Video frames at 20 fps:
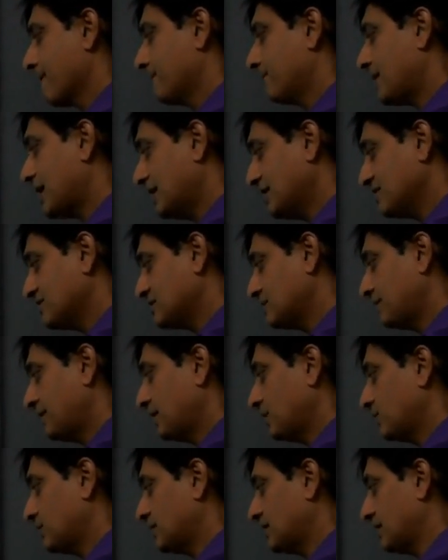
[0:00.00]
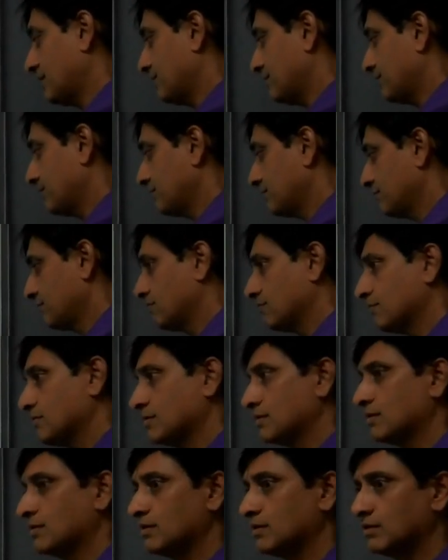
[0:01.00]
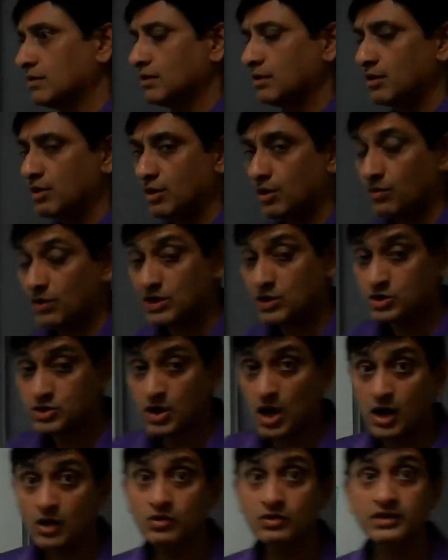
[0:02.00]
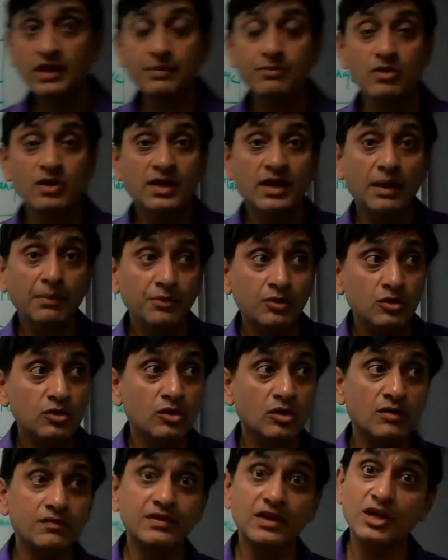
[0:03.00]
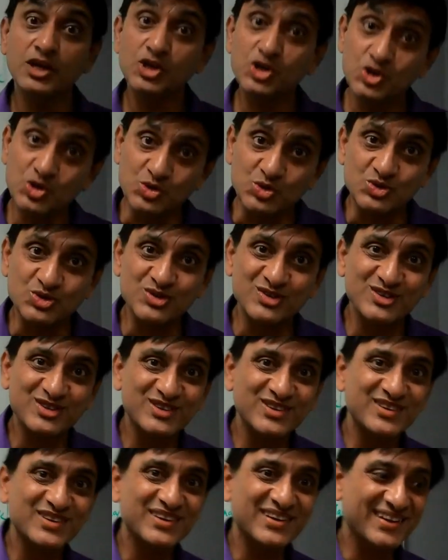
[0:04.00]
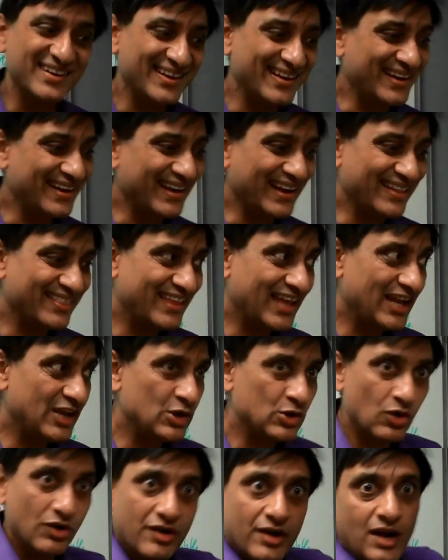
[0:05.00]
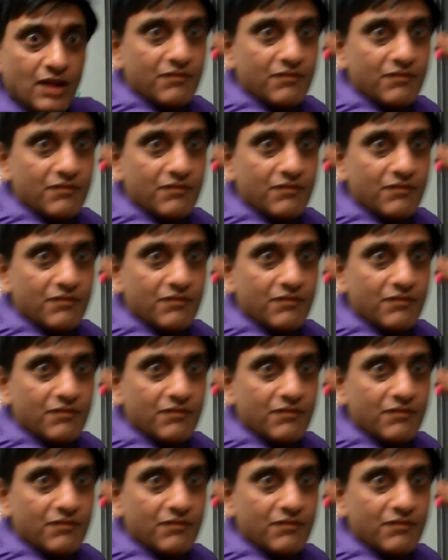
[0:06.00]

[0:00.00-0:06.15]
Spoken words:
participate with them. When you talk to them, you'll come to know of their issues. And then you don't run